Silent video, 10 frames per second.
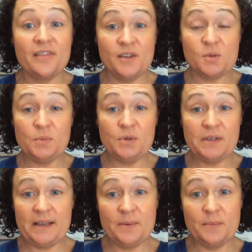This
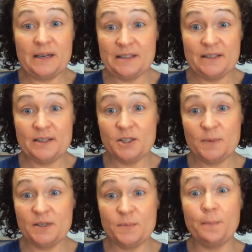morning, my
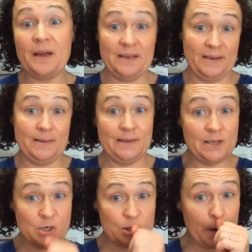husband's button on
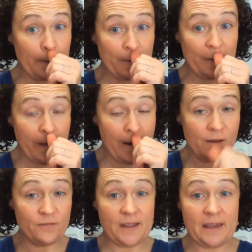his shirt fell
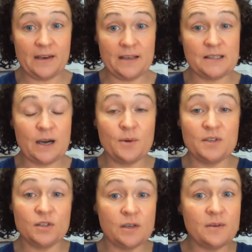off, and as I
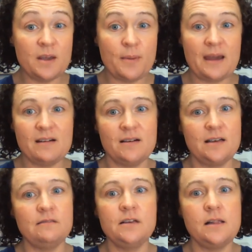was sewing it back on,
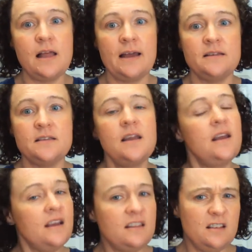I realized
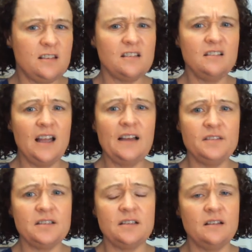this is a life
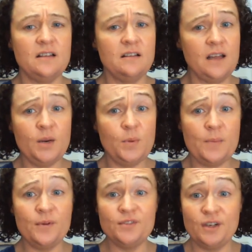skill that a lot of
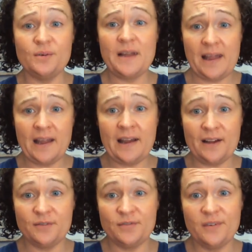people don't
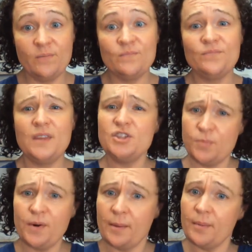have, that
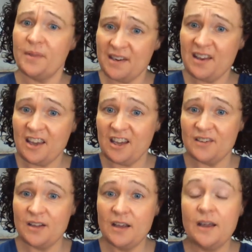you probably
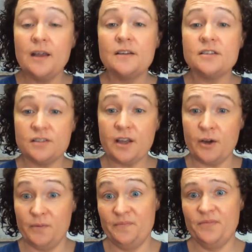need.
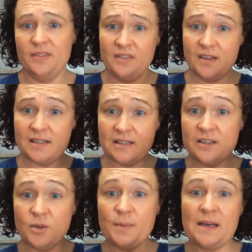So, this
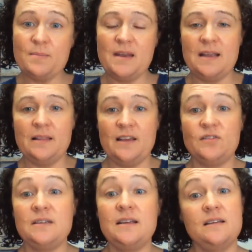little bitty mini
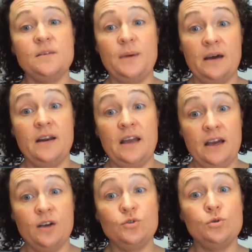lesson is about
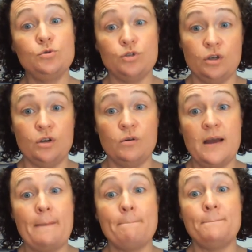how to sew
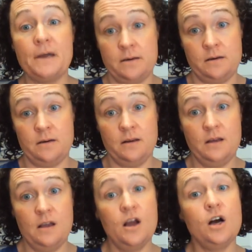a button
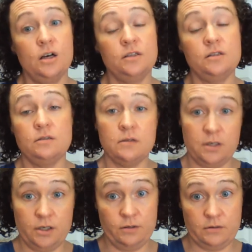onto
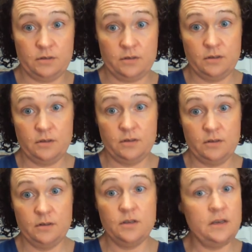clothes.
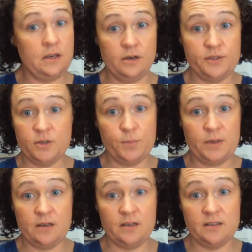You can always
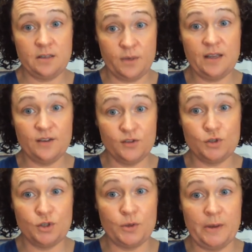depend on somebody else
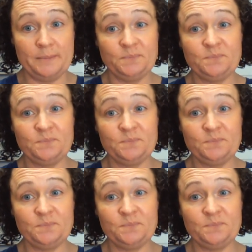to do it.